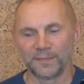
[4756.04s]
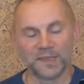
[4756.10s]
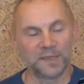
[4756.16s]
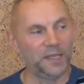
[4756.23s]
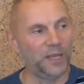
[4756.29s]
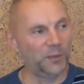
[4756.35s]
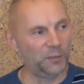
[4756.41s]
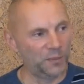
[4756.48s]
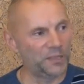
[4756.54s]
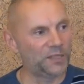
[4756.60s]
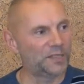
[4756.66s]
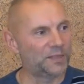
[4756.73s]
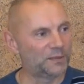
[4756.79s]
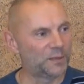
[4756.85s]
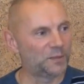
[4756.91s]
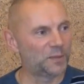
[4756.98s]
Their
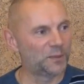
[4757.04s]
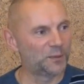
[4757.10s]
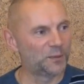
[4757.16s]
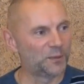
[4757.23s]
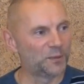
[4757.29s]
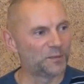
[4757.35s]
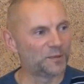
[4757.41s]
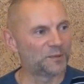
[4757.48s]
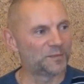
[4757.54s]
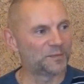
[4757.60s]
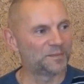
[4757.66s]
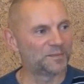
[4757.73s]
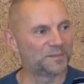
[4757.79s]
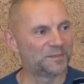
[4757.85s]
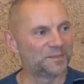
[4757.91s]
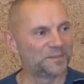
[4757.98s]
conversation was
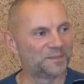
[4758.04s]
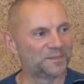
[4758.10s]
different.